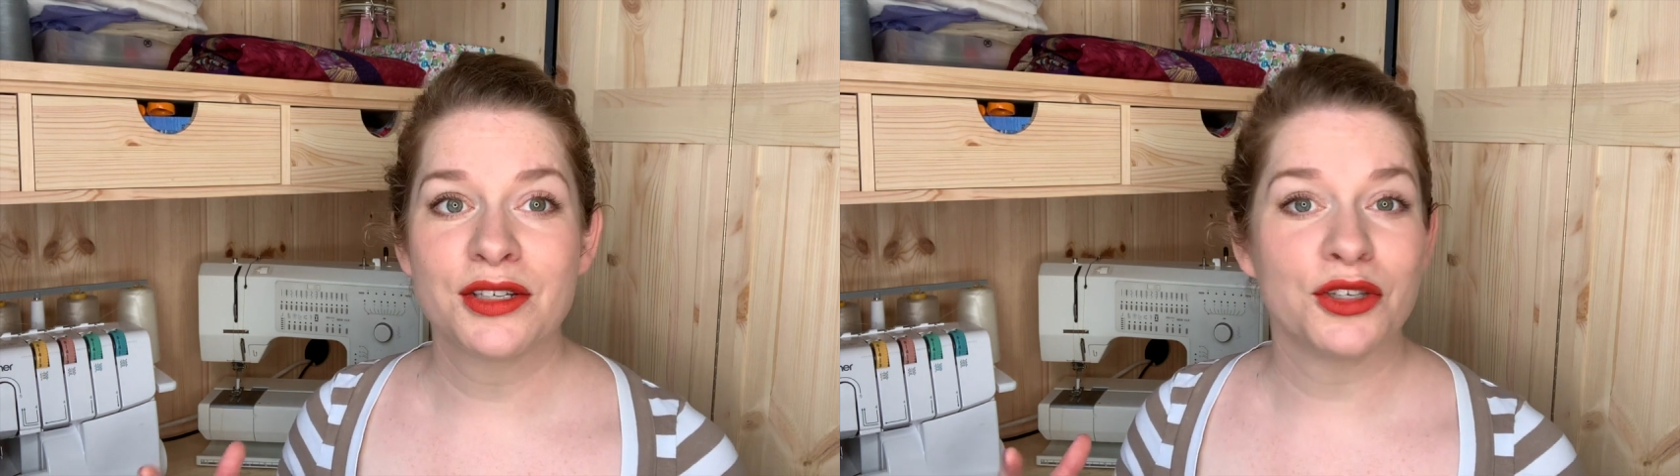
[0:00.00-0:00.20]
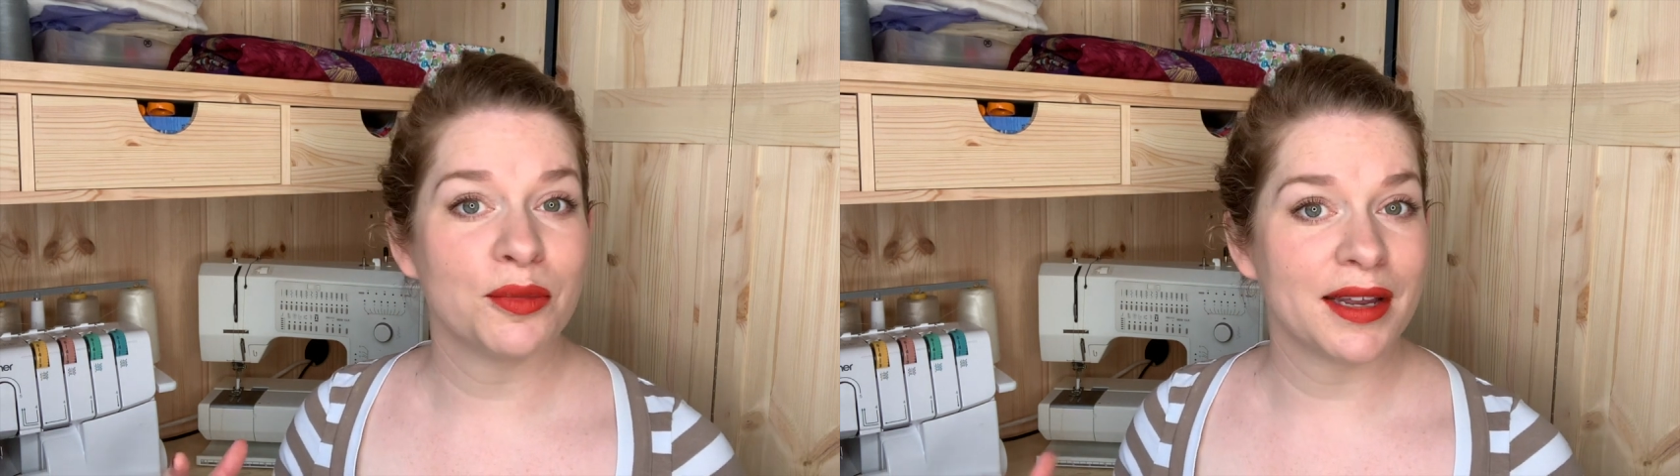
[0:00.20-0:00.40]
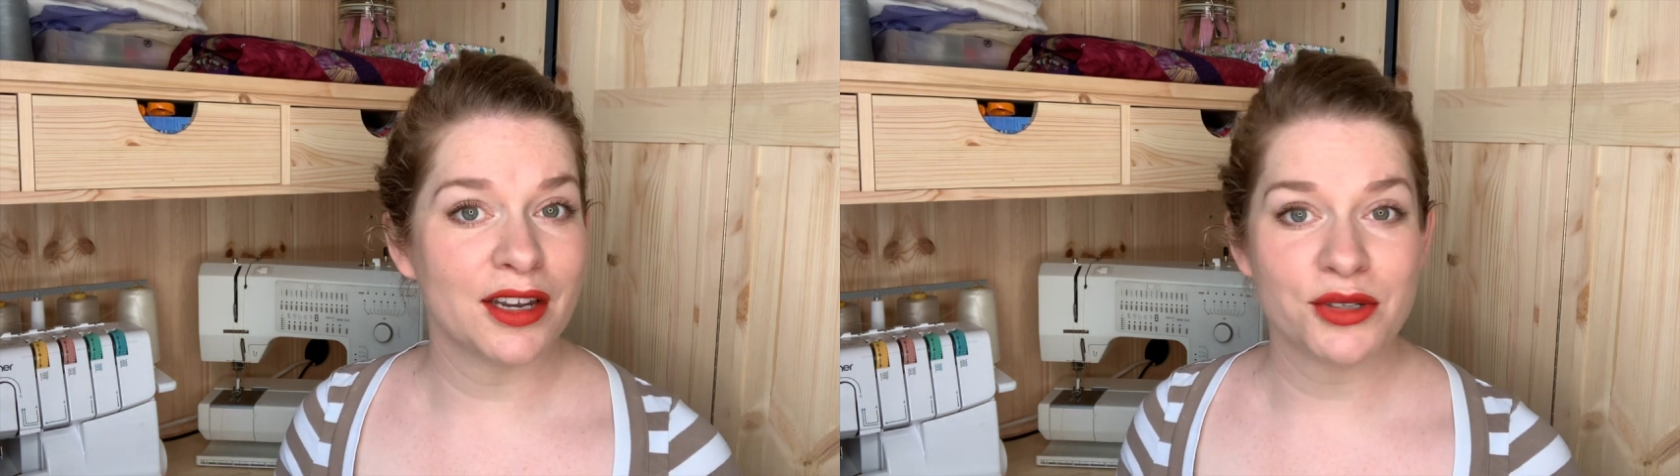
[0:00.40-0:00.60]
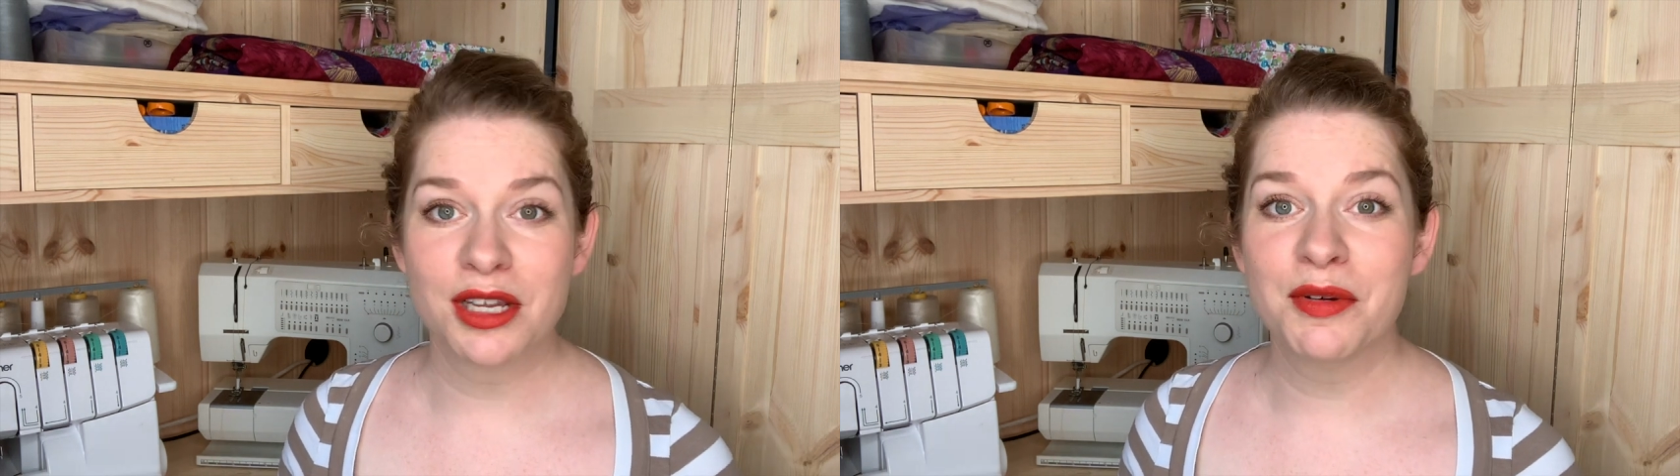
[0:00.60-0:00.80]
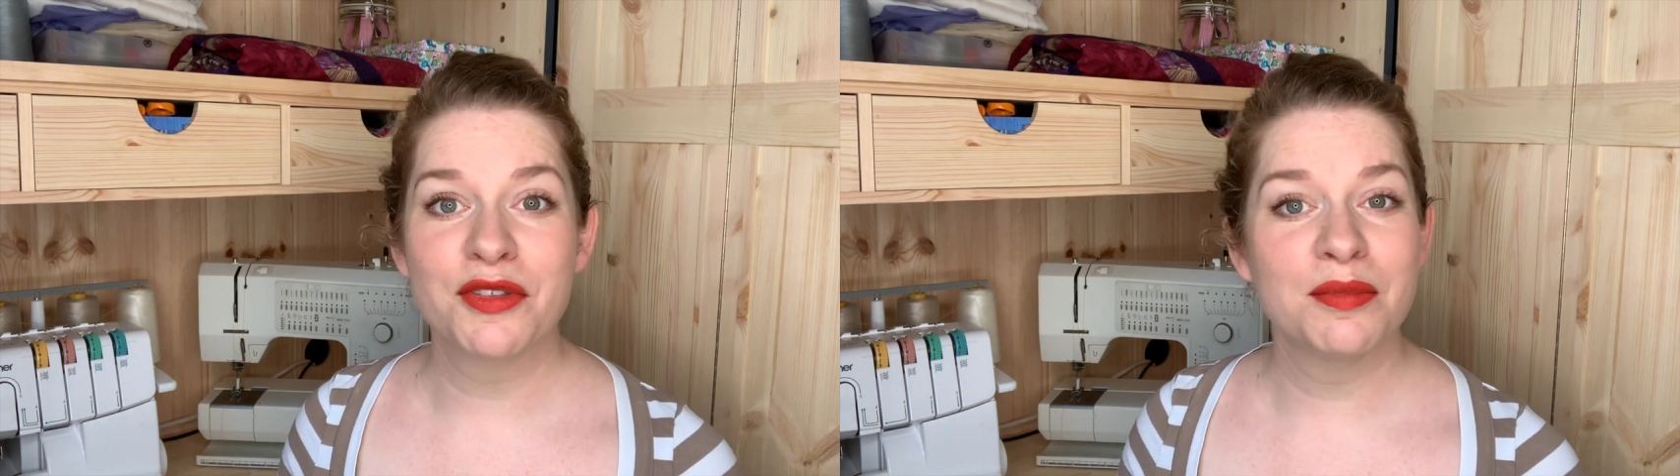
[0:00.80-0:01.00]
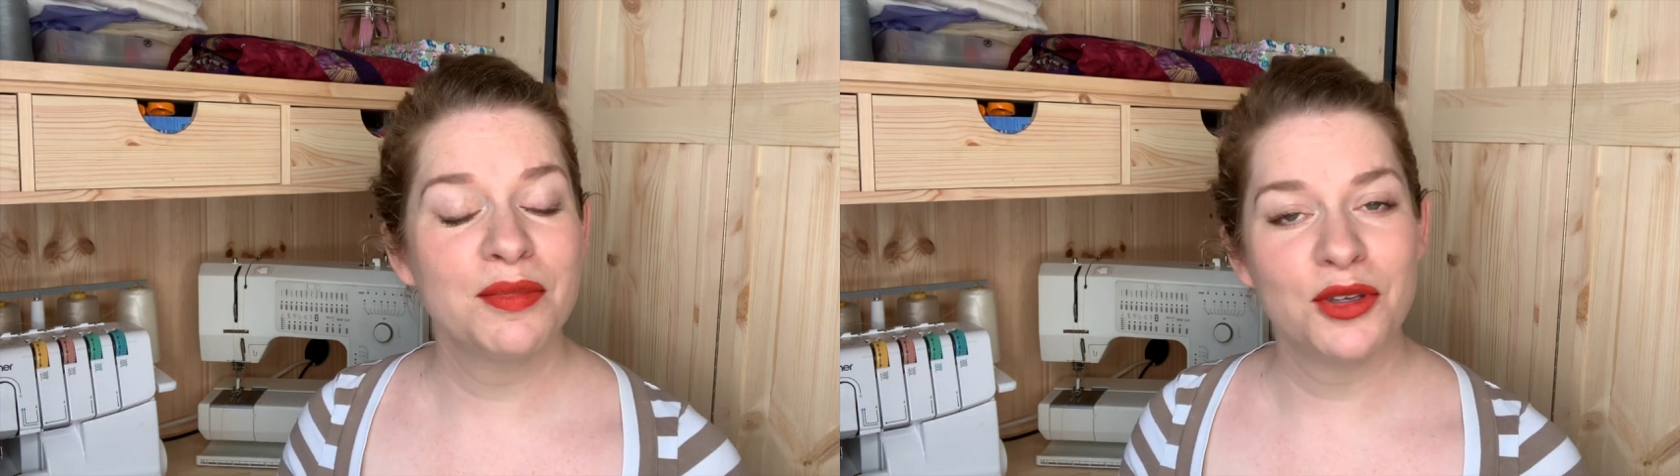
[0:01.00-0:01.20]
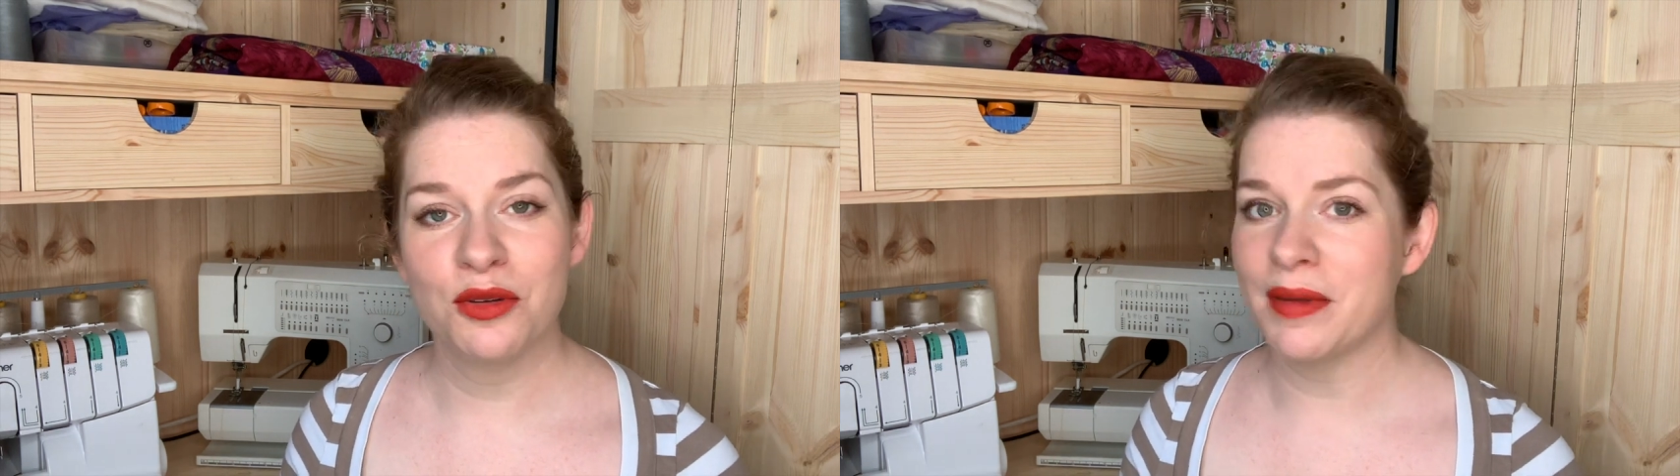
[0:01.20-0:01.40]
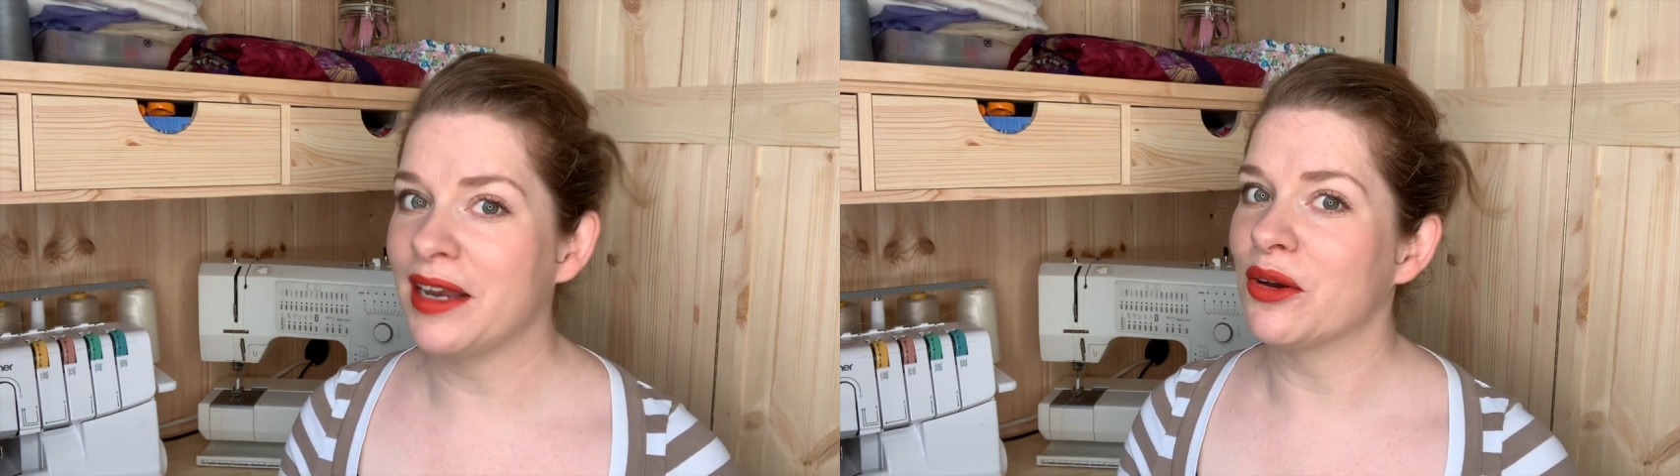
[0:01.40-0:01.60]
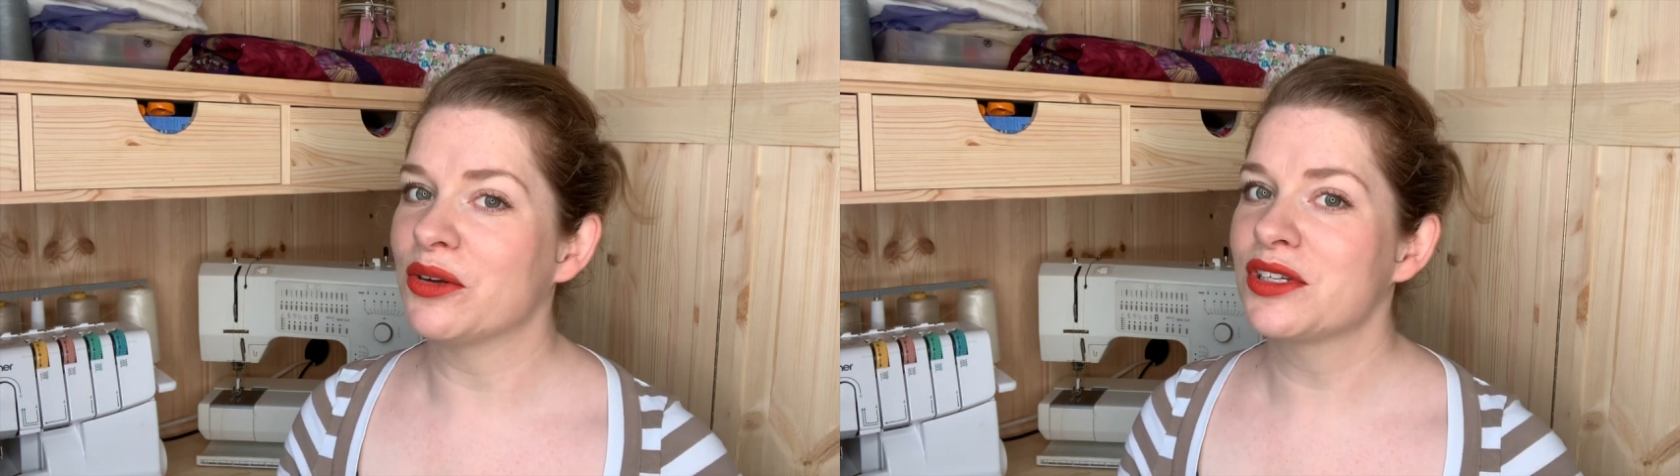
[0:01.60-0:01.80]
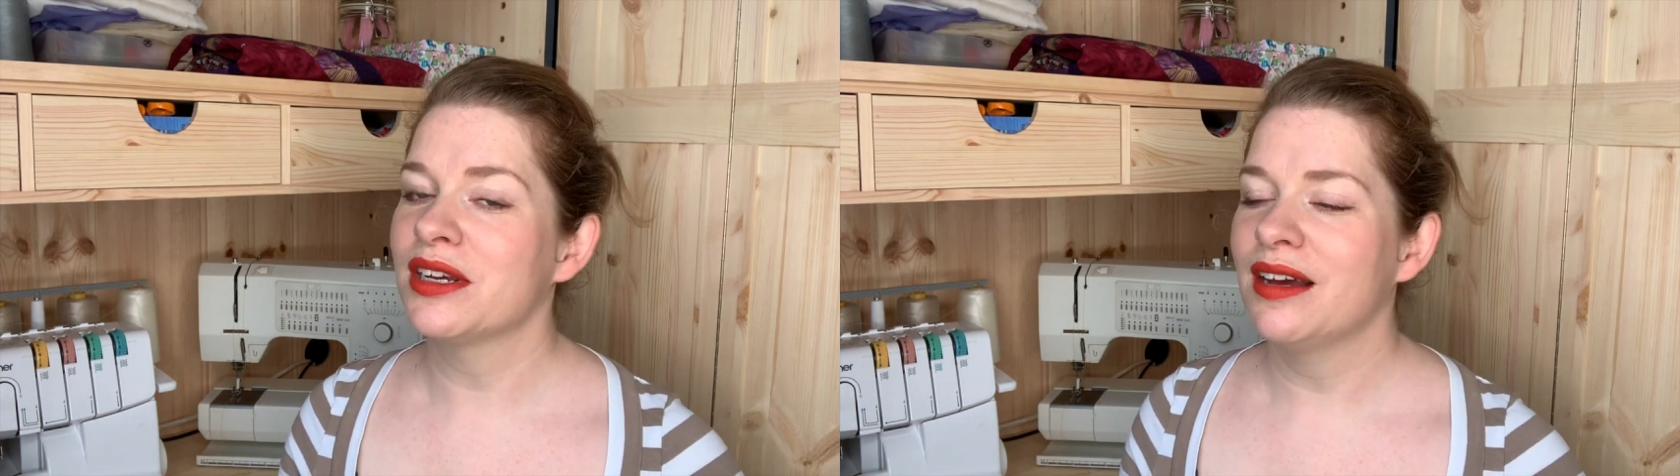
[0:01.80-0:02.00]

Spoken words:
You may know some of them, you may not.